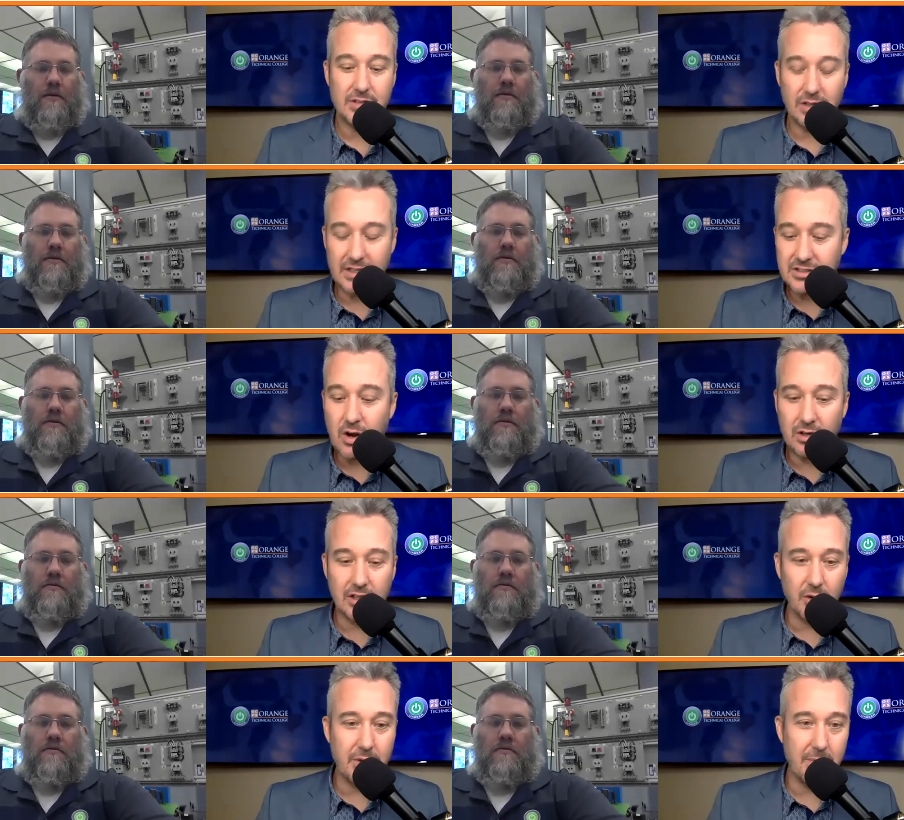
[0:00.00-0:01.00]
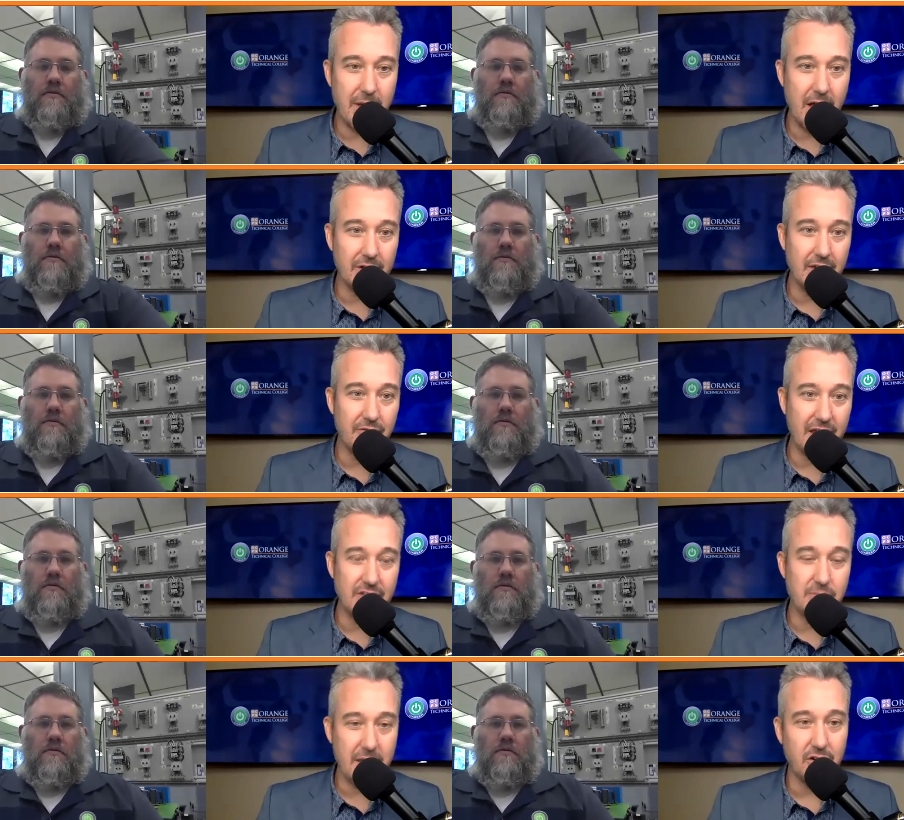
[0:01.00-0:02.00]
Speaker 1: t- let's talk a little bit about
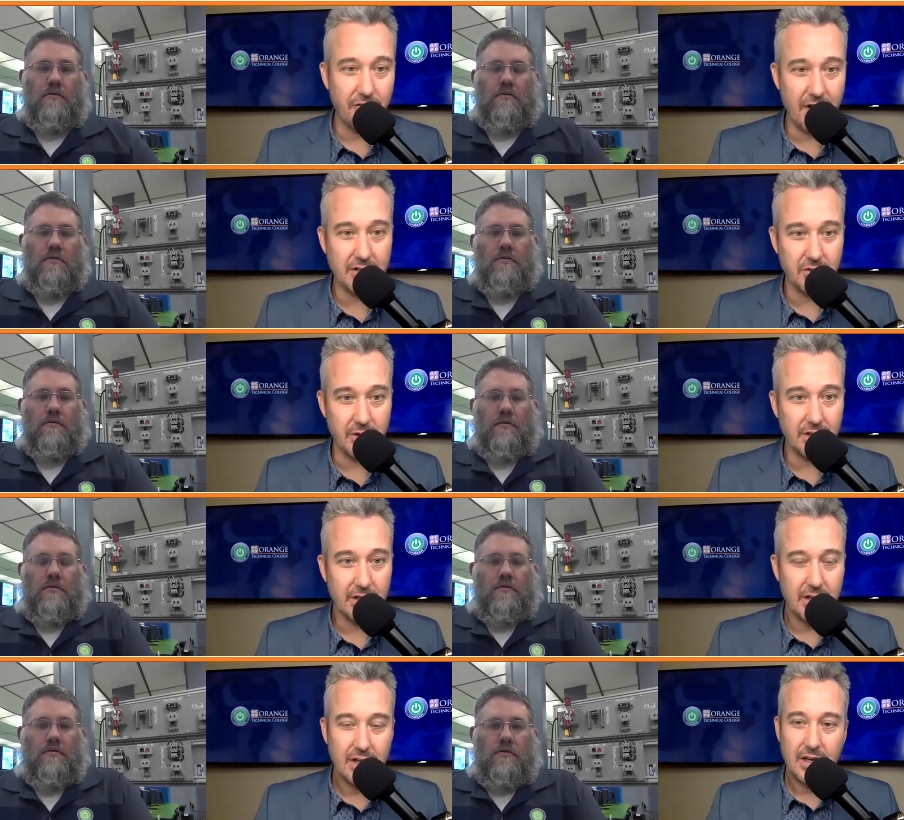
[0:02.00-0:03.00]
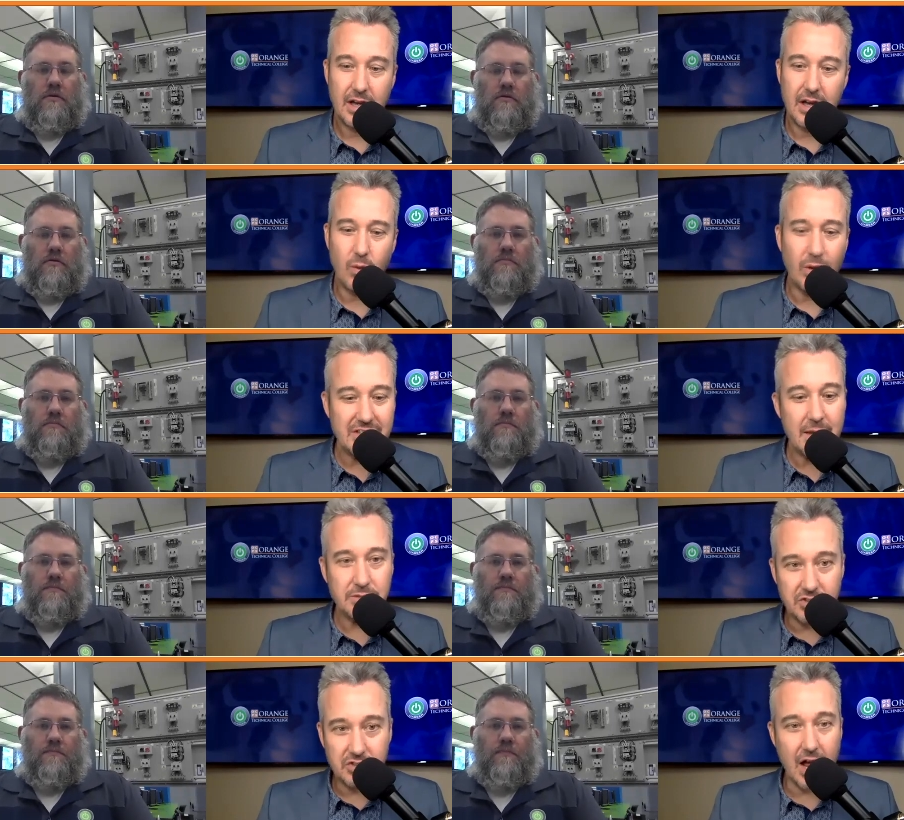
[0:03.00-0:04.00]
advanced manufacturing. Uh, what
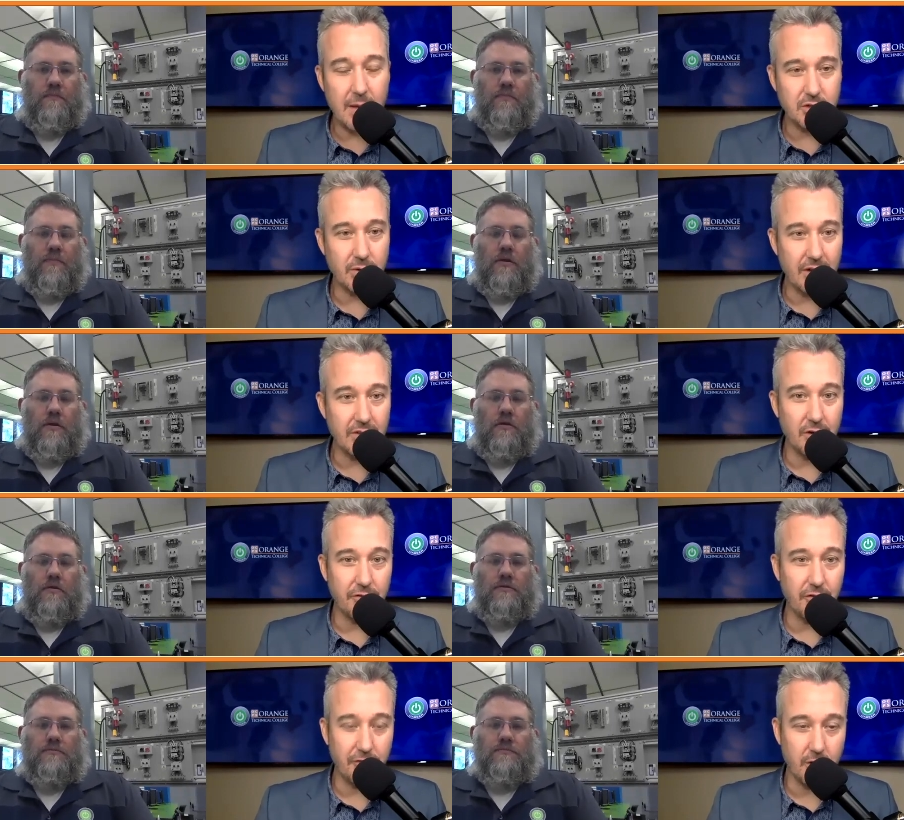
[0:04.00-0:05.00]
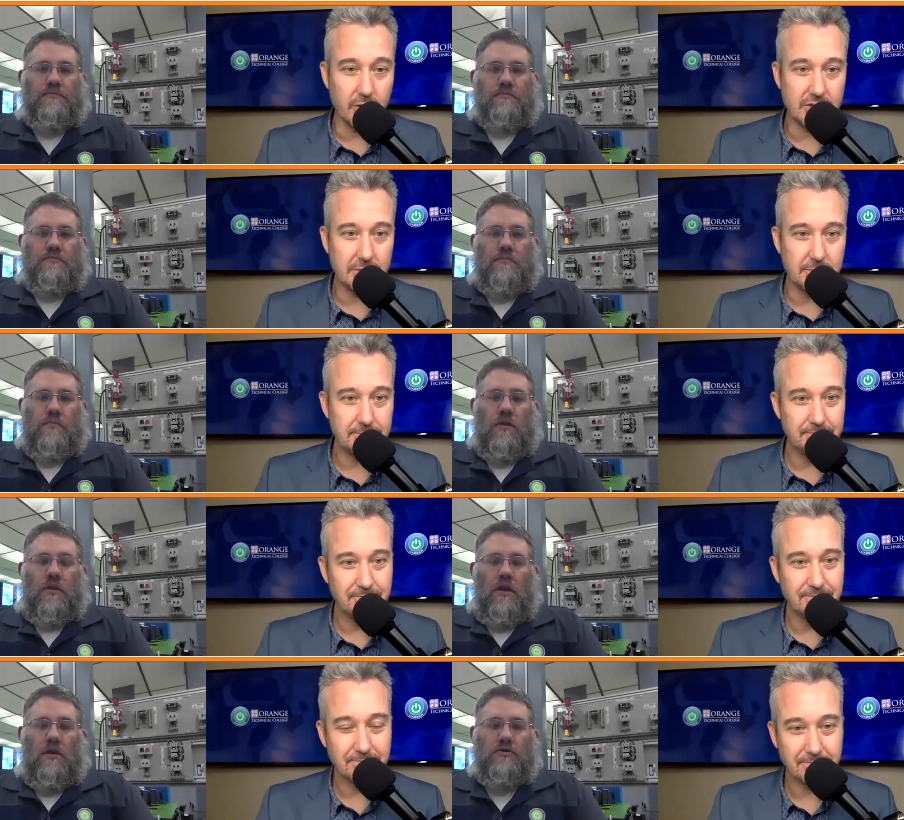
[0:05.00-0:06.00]
types of jobs are out there for folks?
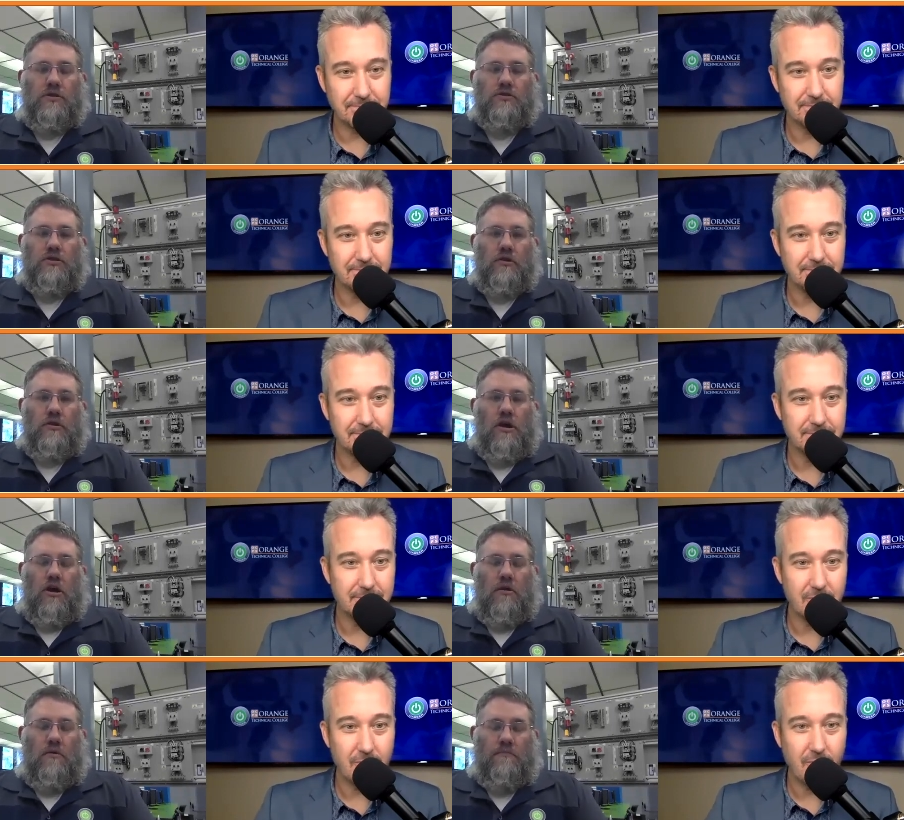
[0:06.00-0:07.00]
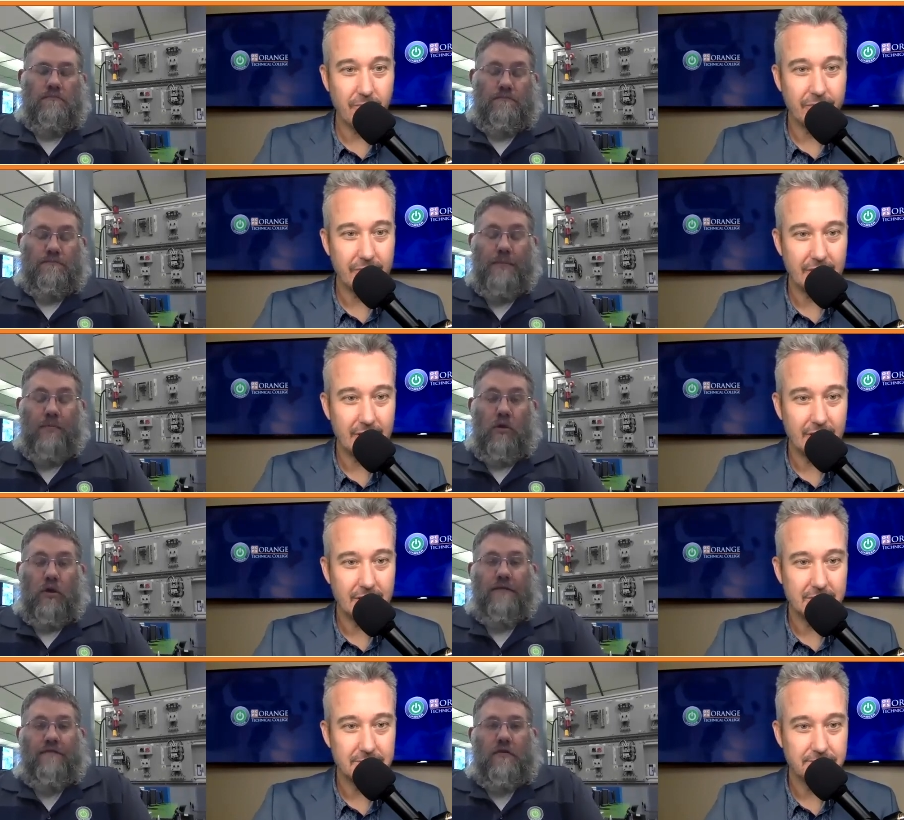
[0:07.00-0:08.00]
Speaker 2: So, student or people
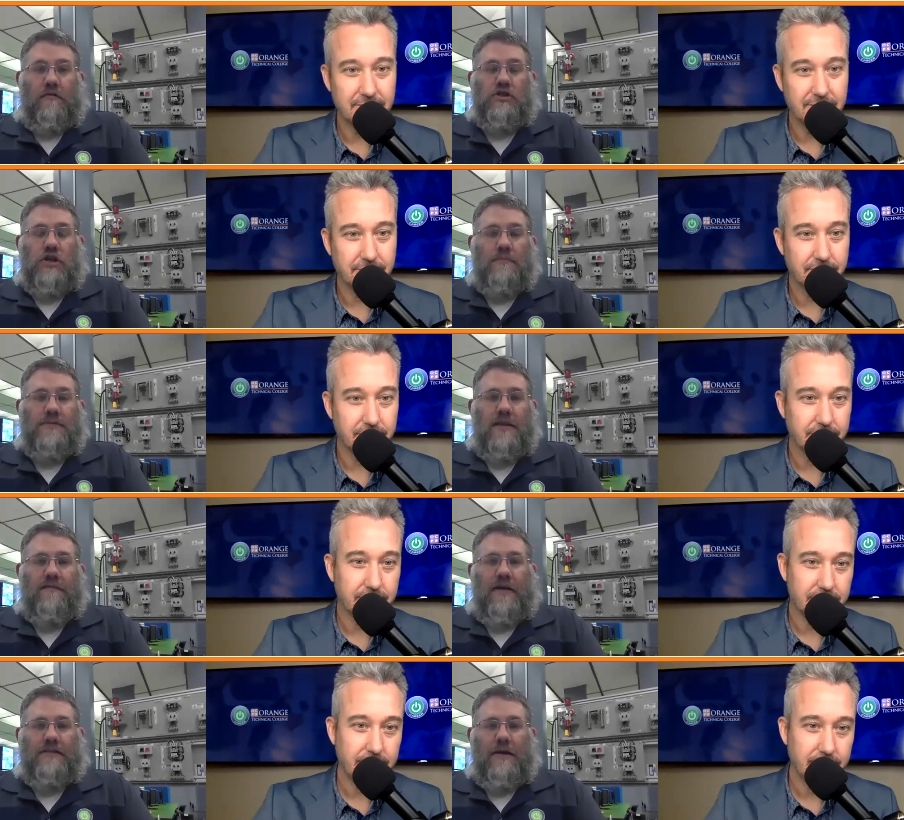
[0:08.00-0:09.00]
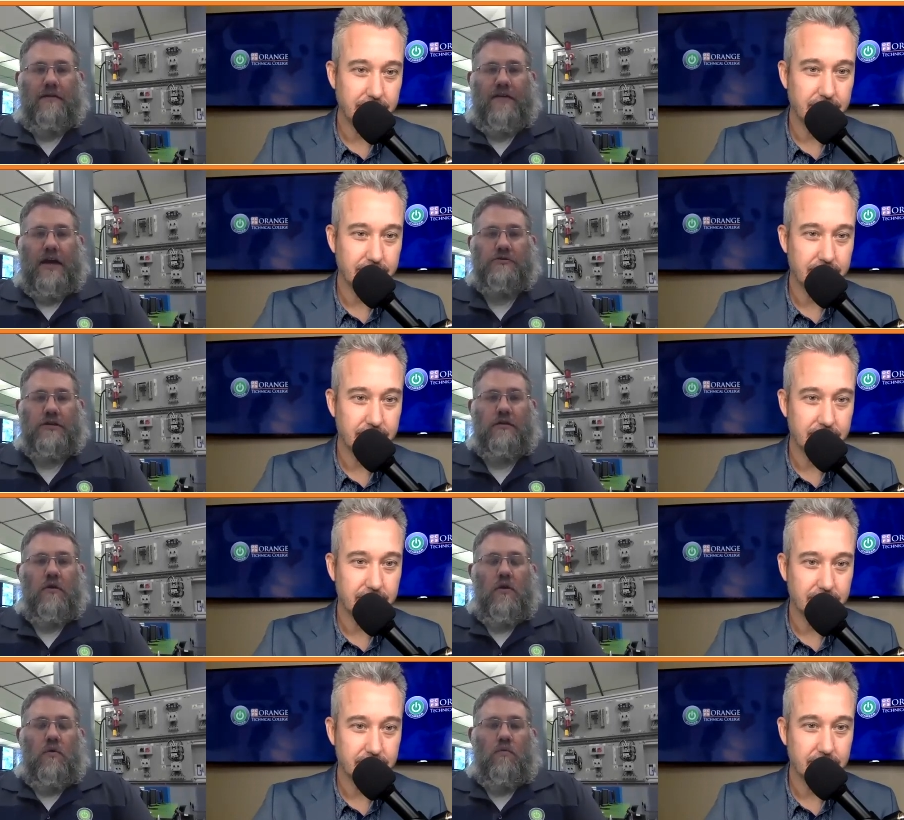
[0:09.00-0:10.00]
looking for jobs in the advanced manufacturing
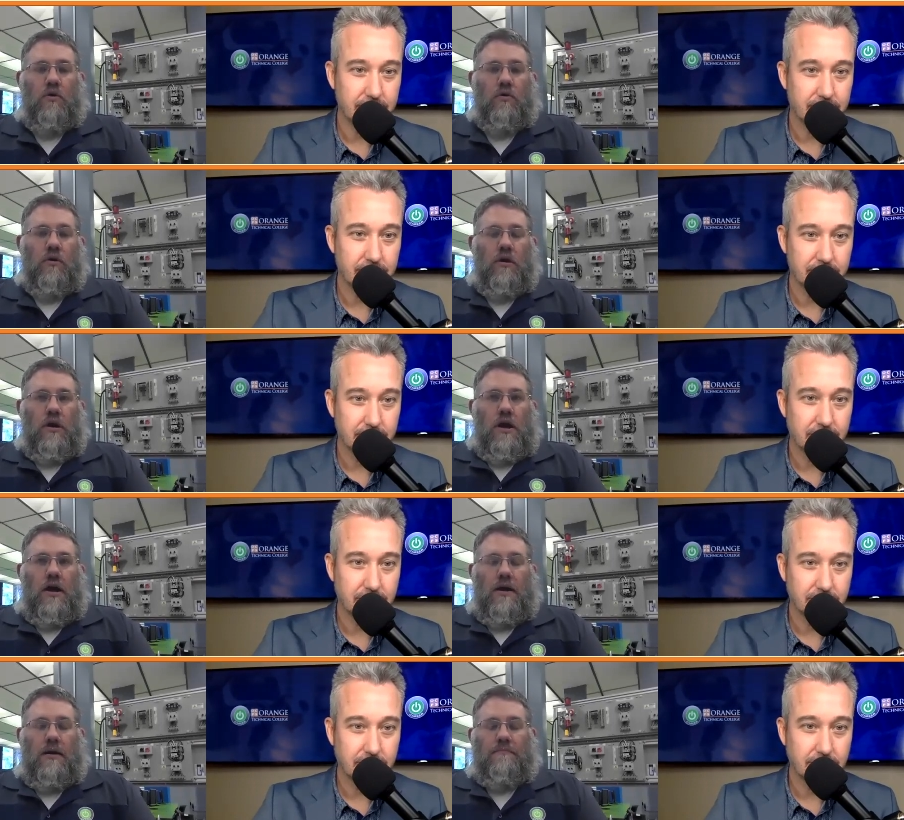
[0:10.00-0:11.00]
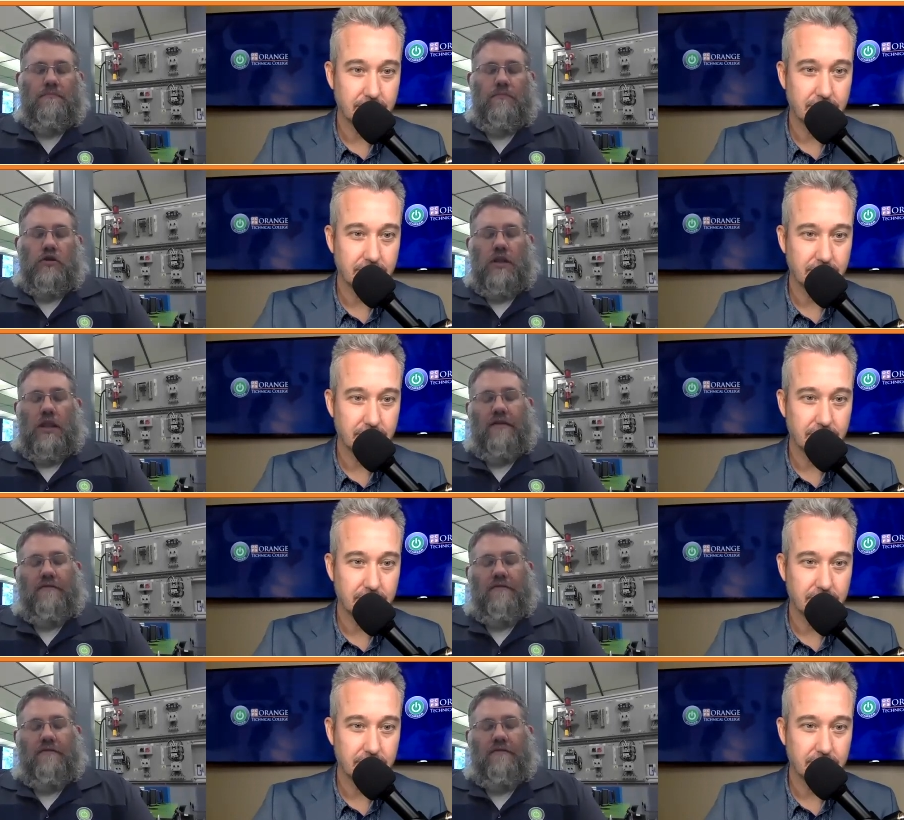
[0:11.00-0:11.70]
world um, there's a lot of